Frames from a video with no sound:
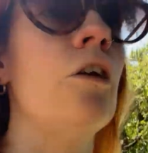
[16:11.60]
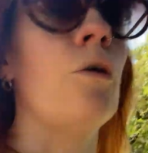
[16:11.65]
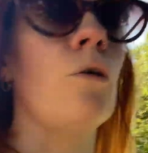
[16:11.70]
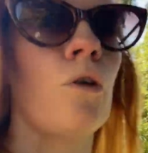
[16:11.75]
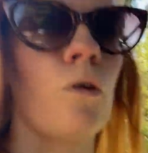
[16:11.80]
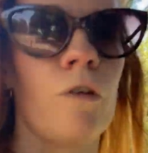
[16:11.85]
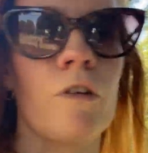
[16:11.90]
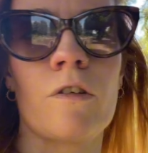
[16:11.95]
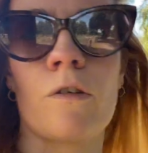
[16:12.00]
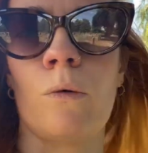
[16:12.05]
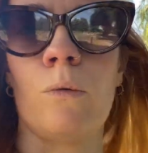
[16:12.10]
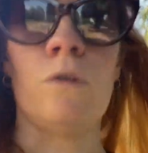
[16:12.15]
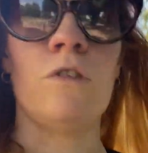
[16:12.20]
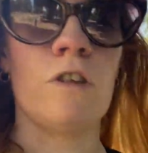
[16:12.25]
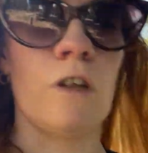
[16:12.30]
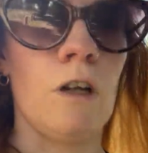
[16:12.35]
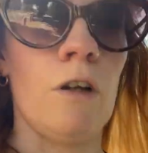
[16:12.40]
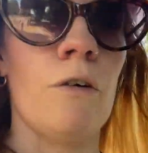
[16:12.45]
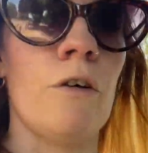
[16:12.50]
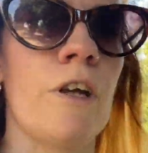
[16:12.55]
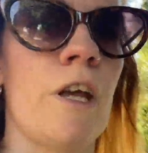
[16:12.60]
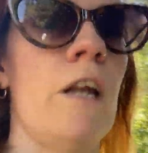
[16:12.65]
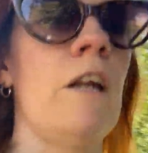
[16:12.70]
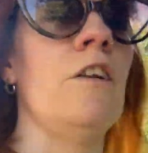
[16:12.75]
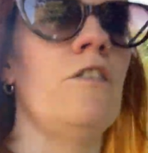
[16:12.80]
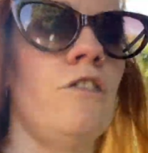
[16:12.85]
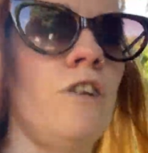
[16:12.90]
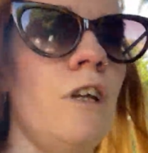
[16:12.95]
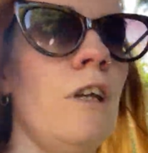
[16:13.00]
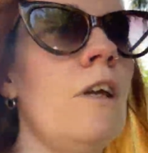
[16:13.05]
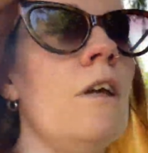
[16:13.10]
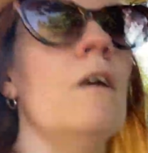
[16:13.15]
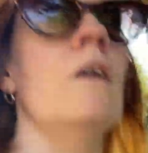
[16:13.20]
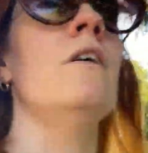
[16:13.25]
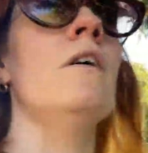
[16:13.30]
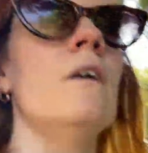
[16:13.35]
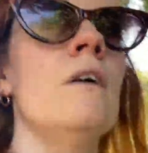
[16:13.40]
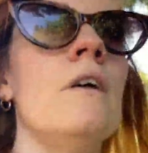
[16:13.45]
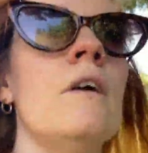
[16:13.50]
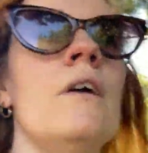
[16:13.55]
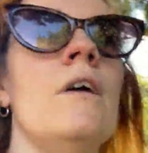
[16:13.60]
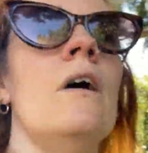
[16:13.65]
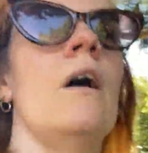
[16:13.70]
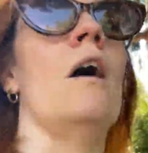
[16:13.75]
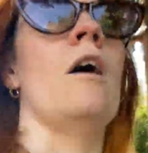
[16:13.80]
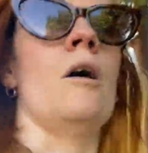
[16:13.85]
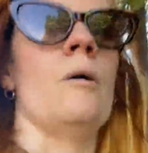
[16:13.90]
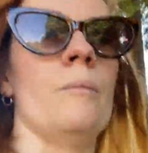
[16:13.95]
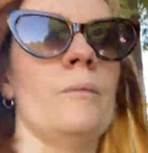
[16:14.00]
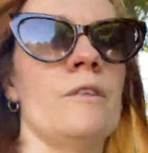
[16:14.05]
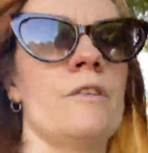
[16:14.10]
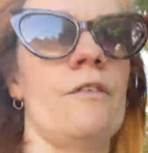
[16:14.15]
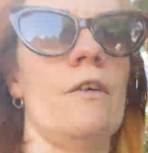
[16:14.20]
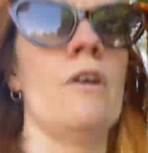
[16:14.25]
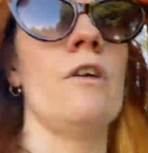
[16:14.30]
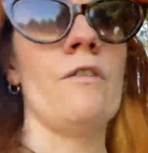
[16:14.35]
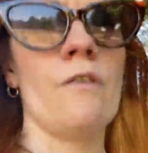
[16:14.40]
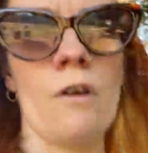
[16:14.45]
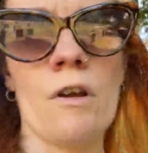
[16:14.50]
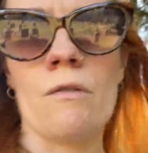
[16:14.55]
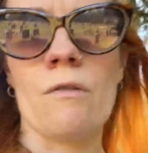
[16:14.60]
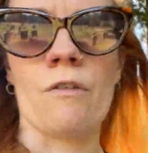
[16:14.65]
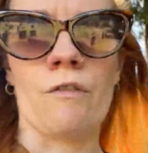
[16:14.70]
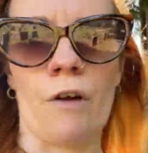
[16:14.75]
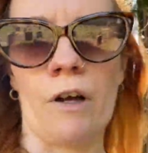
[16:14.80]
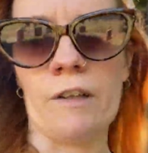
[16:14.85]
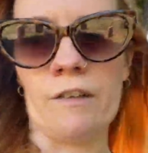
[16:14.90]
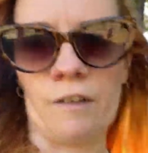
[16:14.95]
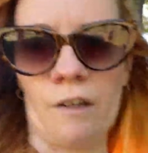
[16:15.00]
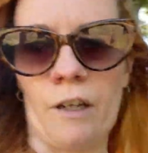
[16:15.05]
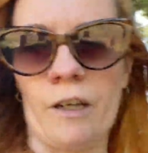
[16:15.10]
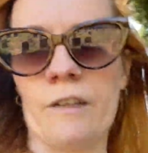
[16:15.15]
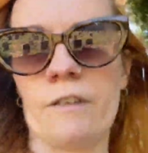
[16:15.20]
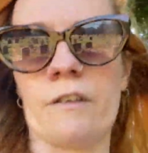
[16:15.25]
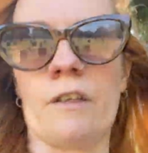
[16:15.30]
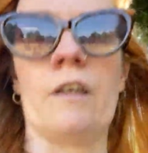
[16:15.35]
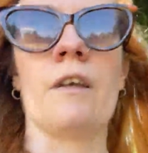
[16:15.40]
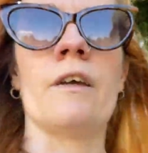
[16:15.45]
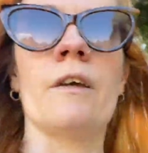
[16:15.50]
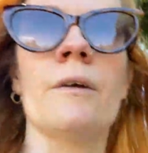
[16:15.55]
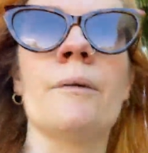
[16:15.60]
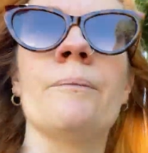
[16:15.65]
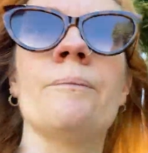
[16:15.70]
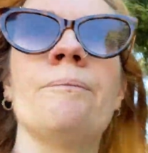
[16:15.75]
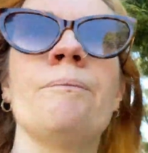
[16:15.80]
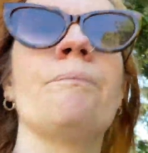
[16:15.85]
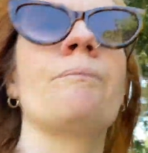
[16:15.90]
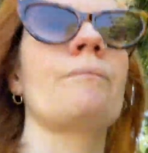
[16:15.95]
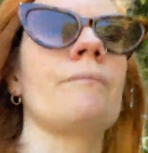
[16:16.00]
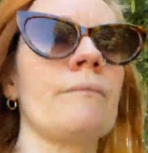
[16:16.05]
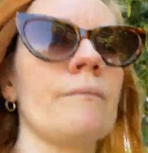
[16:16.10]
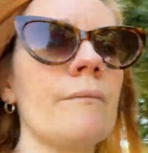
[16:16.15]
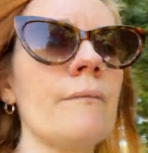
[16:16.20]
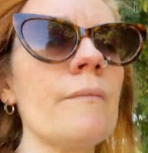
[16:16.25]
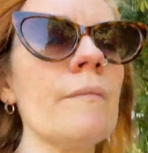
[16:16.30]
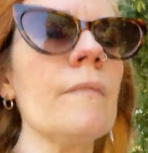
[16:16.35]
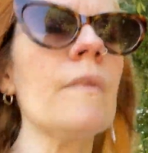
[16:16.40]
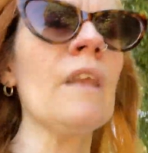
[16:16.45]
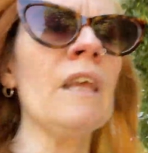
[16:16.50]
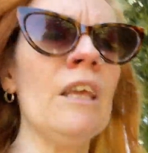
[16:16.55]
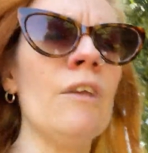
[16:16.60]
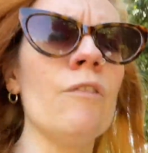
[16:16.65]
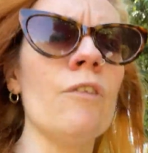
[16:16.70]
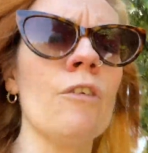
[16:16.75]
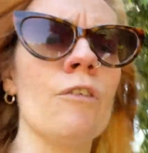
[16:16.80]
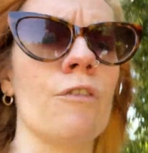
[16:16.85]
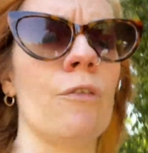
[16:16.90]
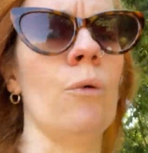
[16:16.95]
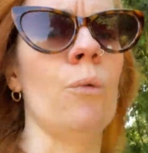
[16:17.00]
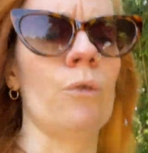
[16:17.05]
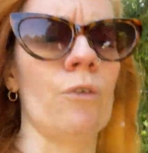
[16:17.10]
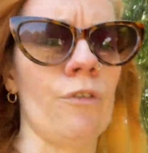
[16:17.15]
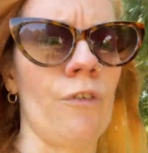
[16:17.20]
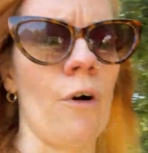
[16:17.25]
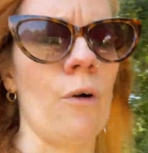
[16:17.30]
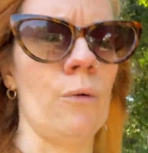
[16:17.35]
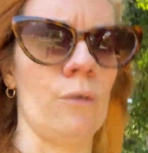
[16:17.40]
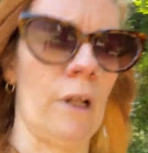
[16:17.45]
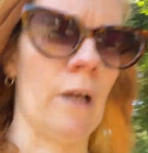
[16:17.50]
yoga it's called telluric energy. It's very, very revitalizing. Even a forward fold